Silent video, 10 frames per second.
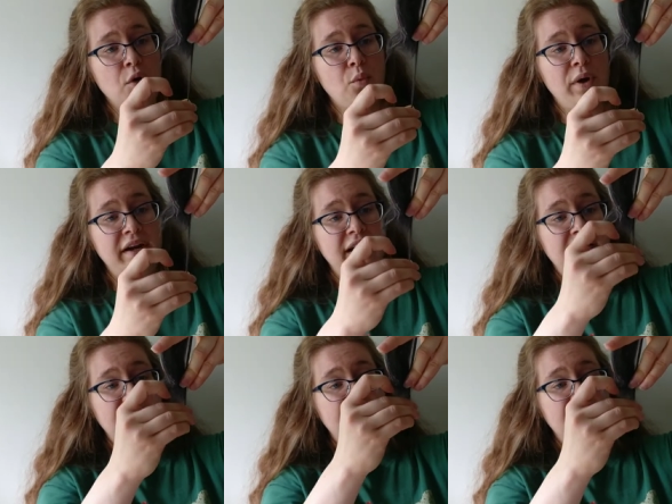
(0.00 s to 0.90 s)

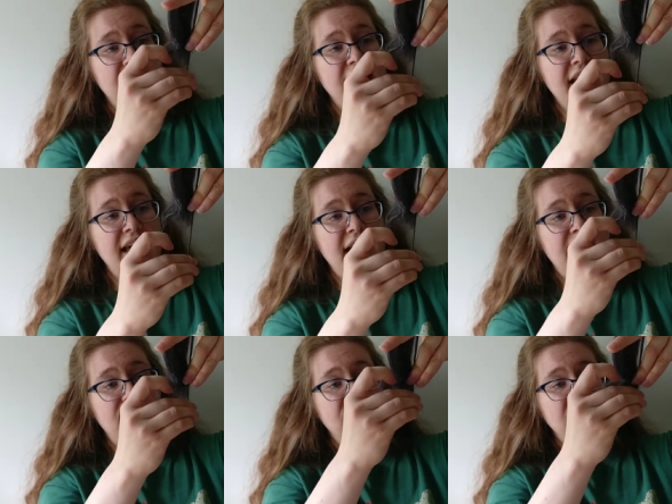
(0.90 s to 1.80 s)
wherein they
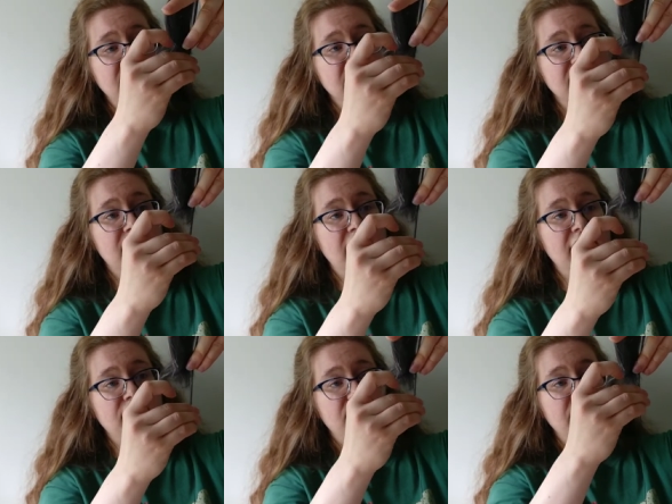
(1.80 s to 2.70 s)
have these
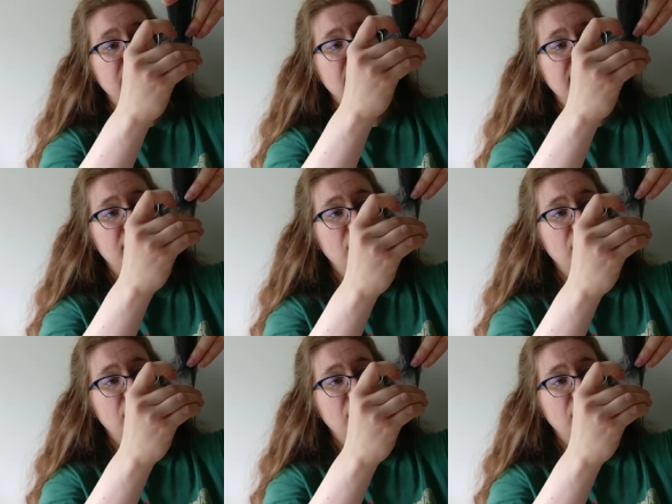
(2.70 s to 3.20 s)
very